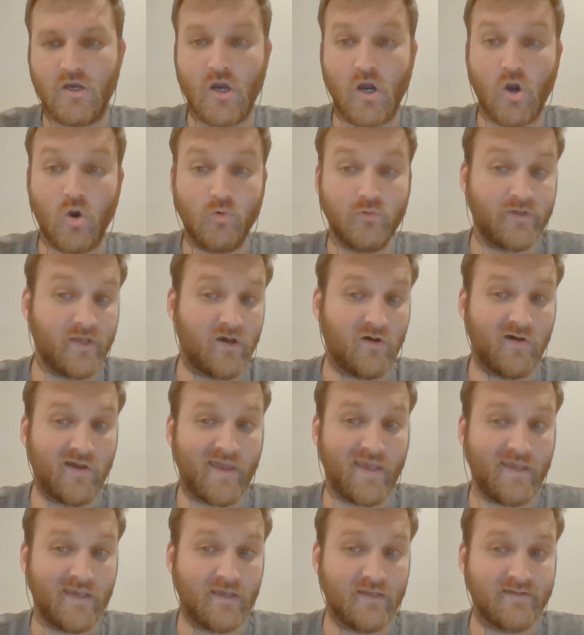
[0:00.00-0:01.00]
Odell
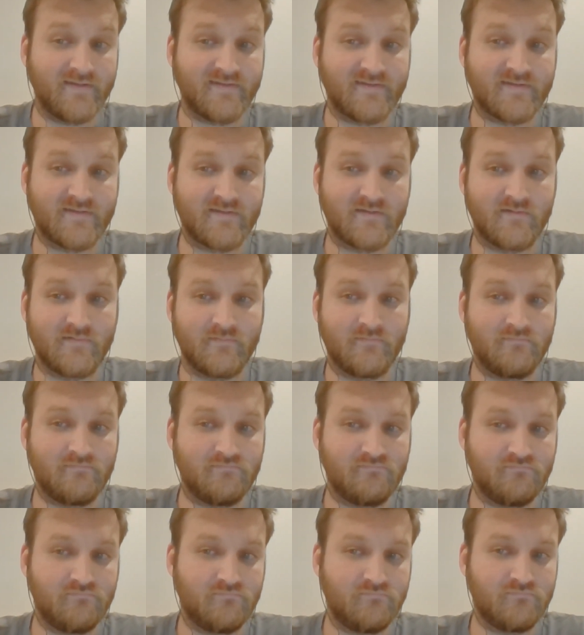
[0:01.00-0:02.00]
Higgins.
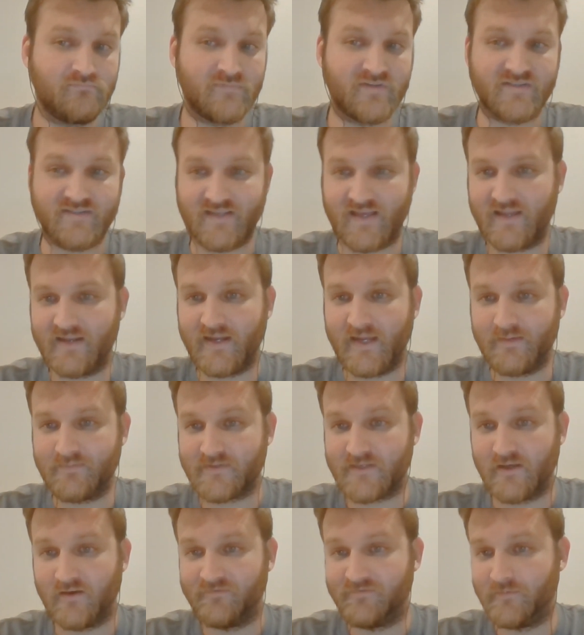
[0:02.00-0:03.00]
Does that name
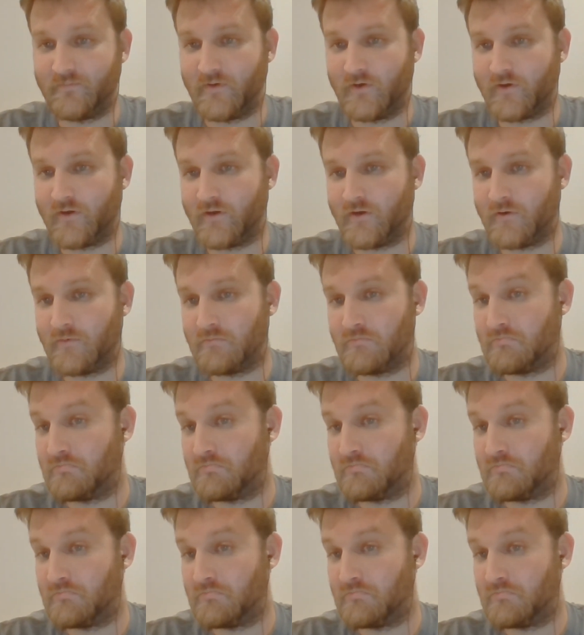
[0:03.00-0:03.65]
sound familiar?